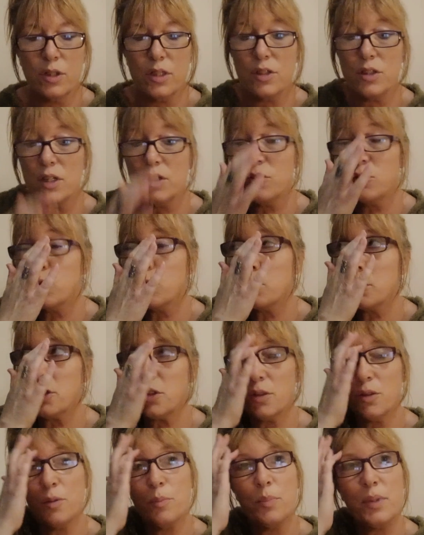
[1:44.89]
I don't normally
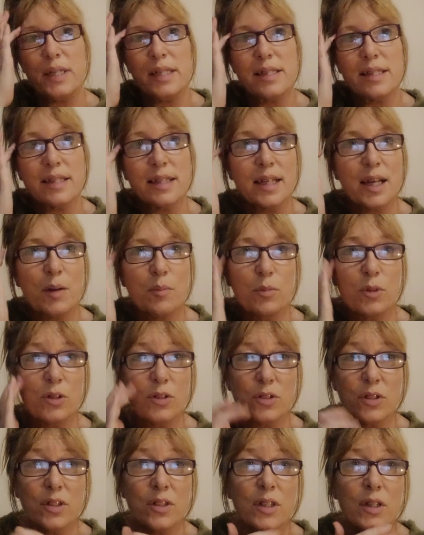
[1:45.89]
do a piece to camera
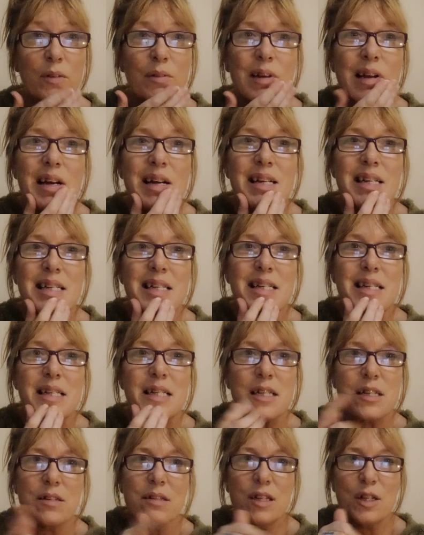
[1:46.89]
because I don't like
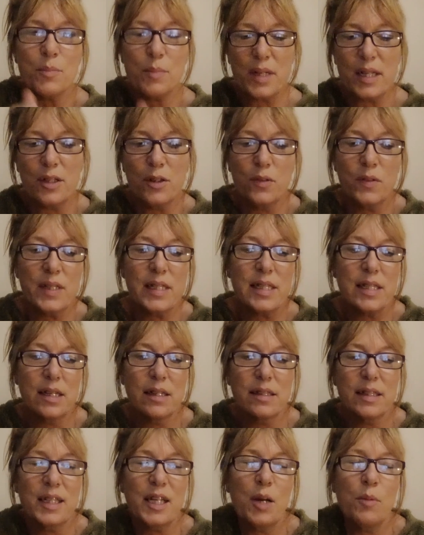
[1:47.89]
being on this
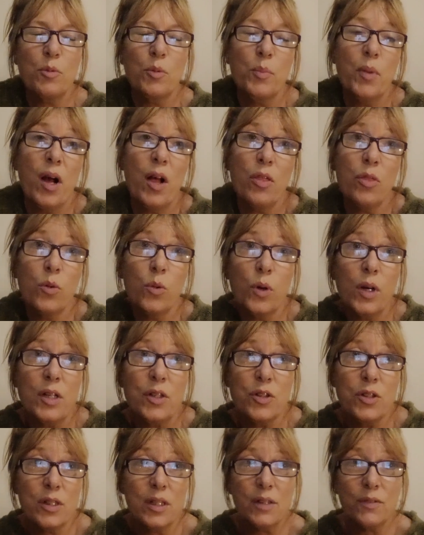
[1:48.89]
side of the camera, but I thought
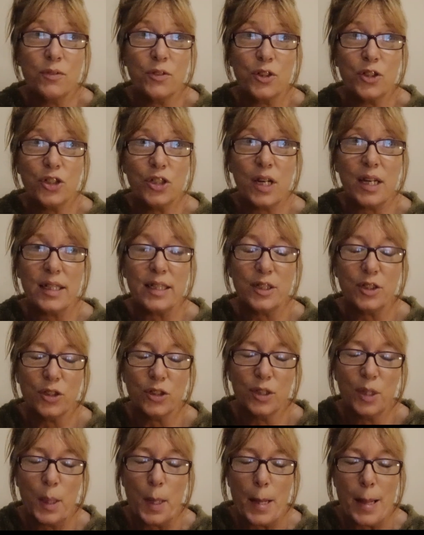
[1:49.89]
I'd do it for a
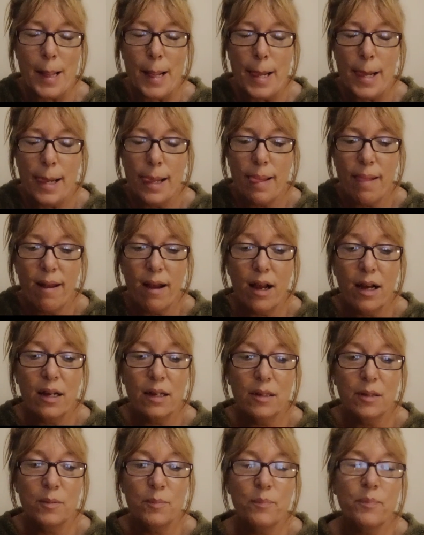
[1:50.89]
change.
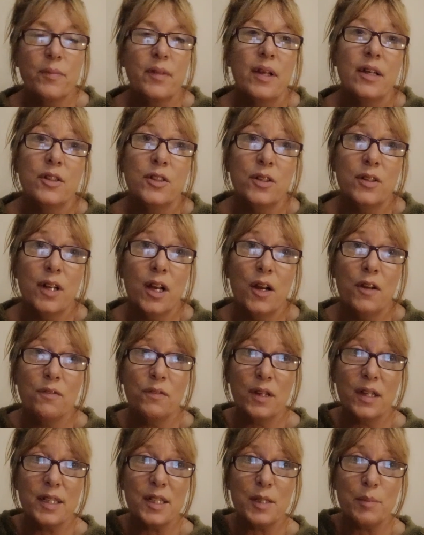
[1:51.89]
I do like
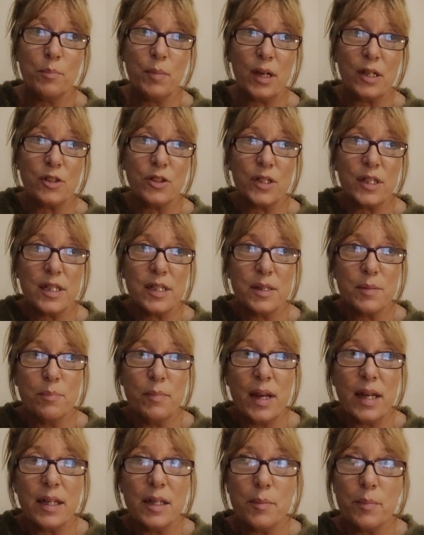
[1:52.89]
finding badges,
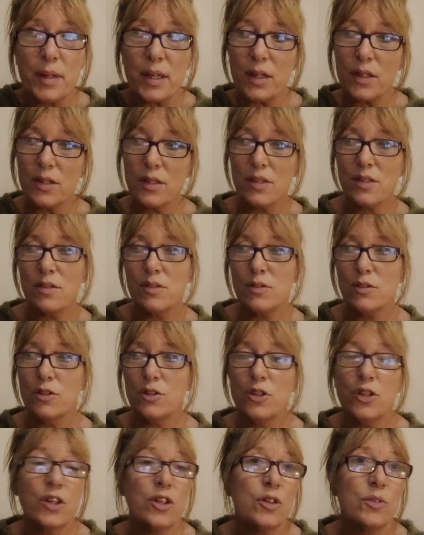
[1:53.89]
mainly because
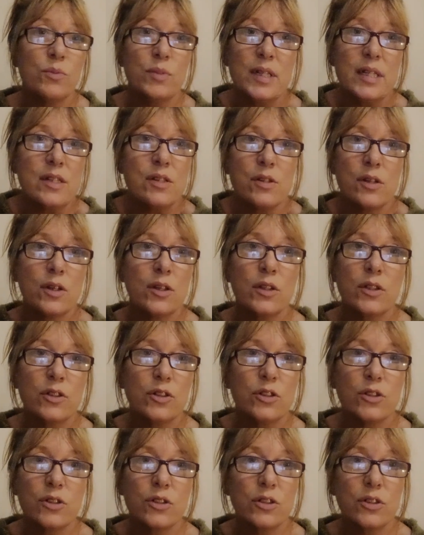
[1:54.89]
you can
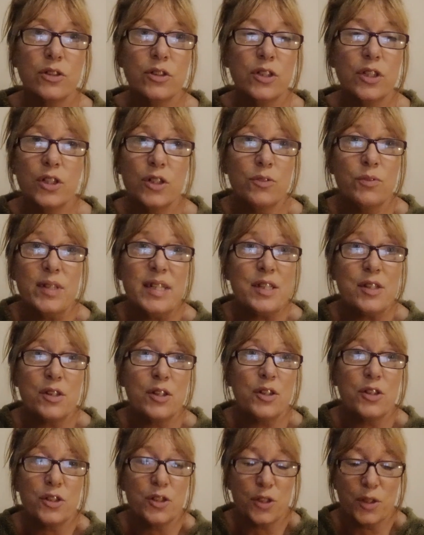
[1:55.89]
research
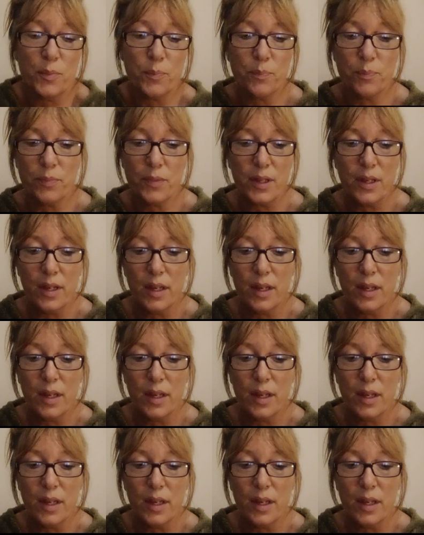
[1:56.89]
them.